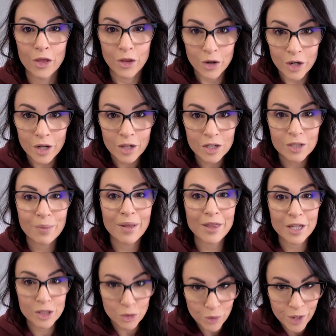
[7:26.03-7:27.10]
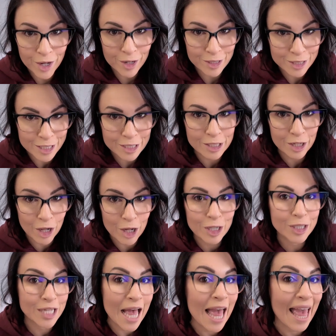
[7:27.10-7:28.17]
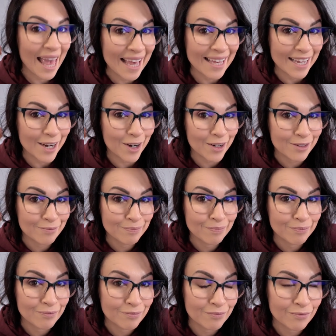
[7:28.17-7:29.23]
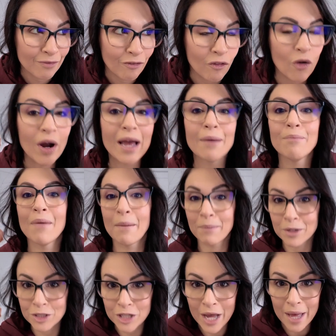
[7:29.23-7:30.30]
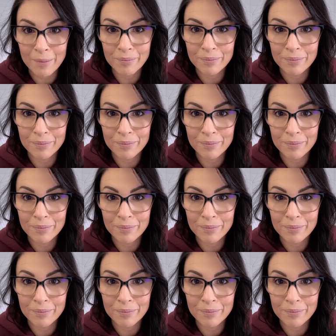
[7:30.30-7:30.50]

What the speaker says: $30 a month is $360 a year for a membership.